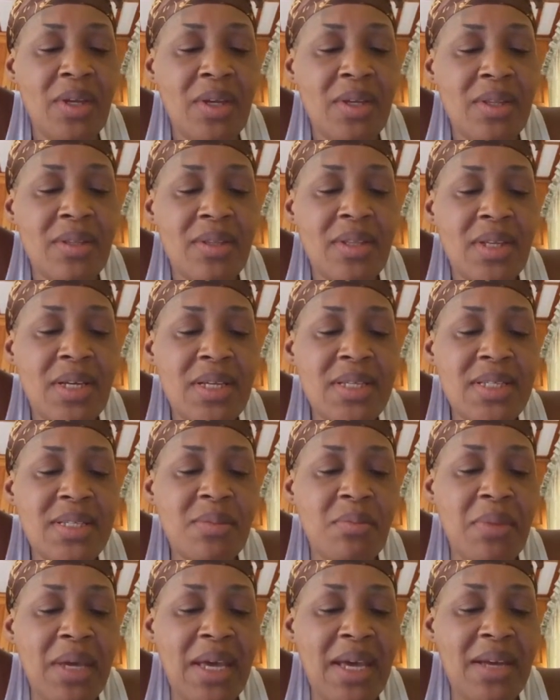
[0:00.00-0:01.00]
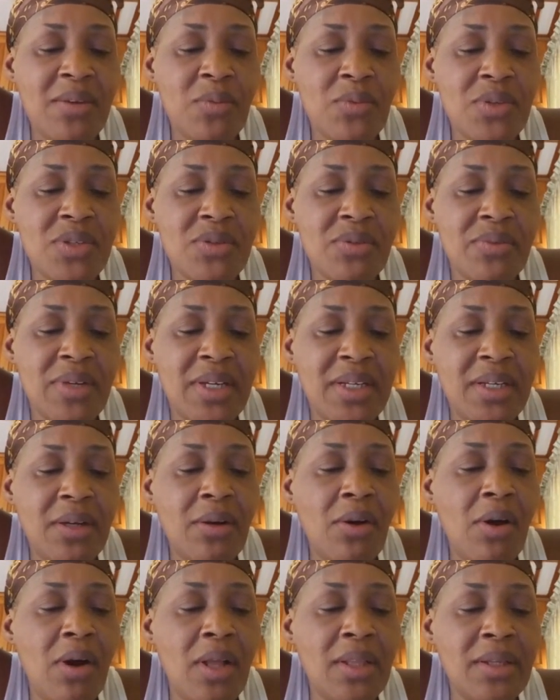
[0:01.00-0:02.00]
This man was already
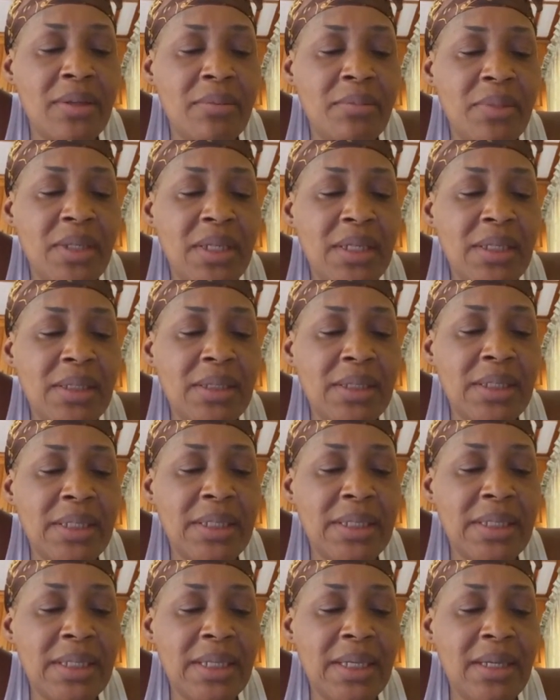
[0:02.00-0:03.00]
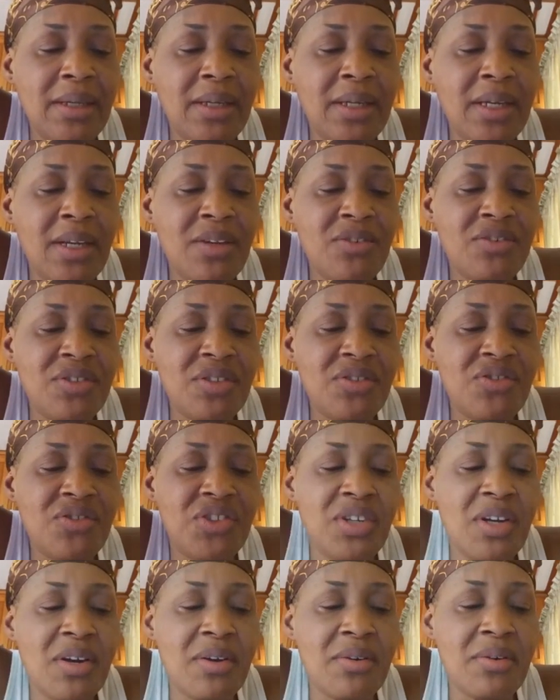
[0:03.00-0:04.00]
calling me Linda Ikeji
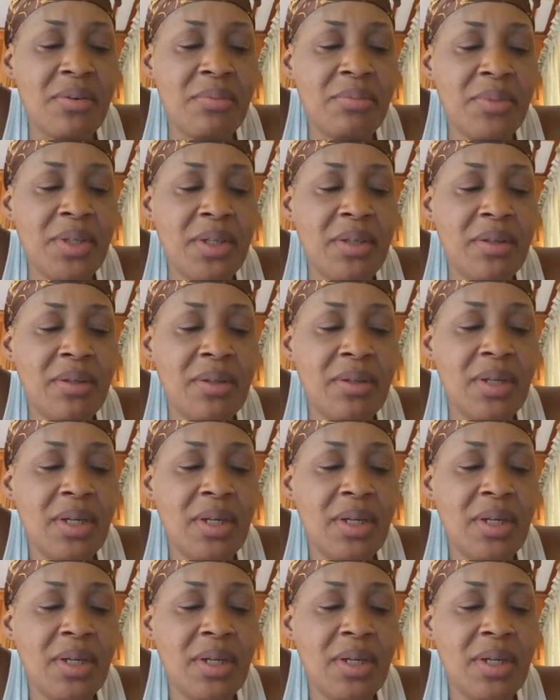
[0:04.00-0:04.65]
Jeremi